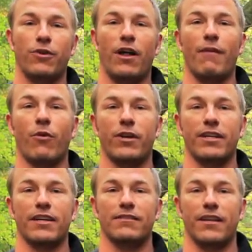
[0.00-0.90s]
I'll have more
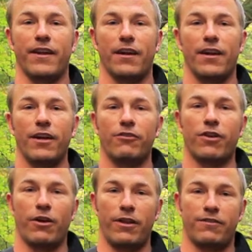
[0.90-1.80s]
details on that.
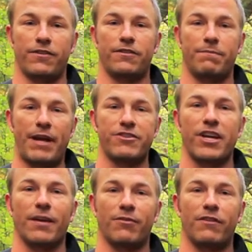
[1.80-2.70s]
So this is Ben
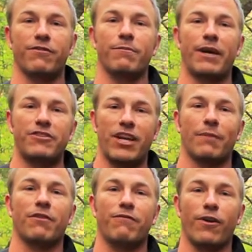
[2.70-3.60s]
Jacobson from
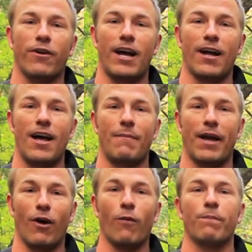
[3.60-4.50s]
benjacobsonphoto.com.
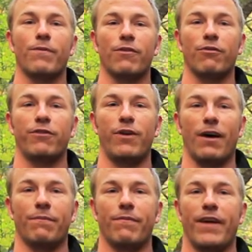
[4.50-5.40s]
I hope this review
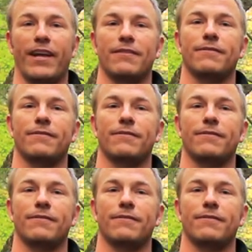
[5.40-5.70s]
helped. Thanks.